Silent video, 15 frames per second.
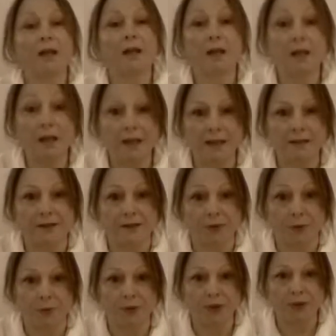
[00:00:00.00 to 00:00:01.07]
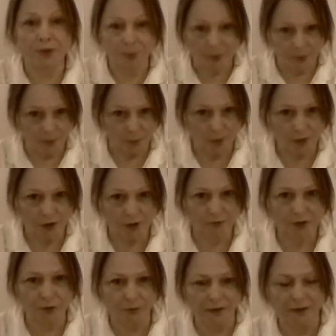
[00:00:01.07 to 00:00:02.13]
Hi, it's Sue Bishop and welcome
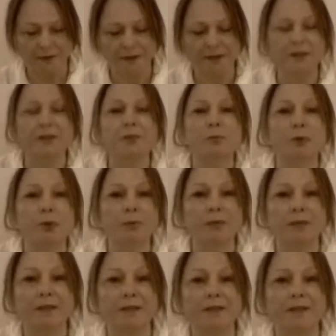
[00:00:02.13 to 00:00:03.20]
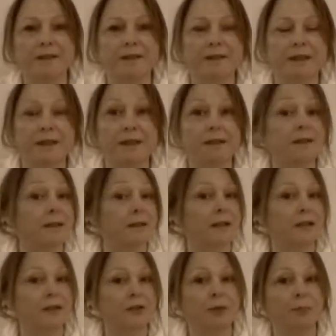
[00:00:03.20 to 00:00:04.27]
to Metaphysics Moments.
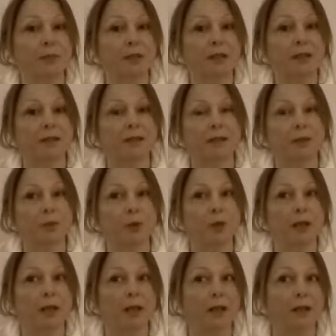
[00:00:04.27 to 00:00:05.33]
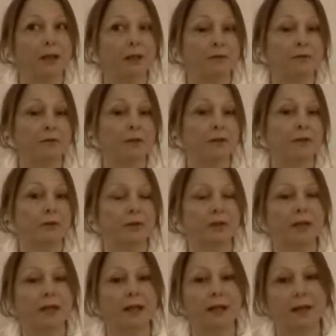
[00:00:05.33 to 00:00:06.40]
Today's topic, we're going to look
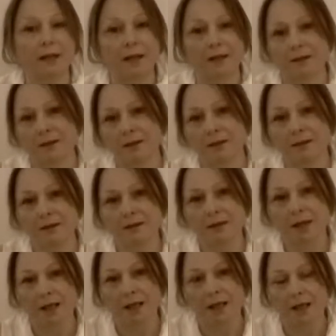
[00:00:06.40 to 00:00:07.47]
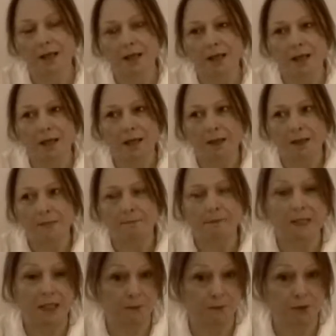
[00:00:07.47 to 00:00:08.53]
at
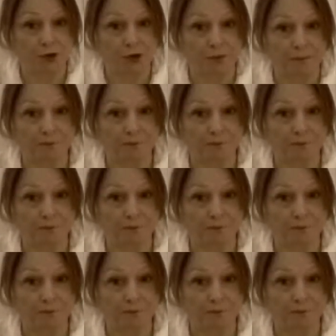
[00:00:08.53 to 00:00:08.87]
mediumship.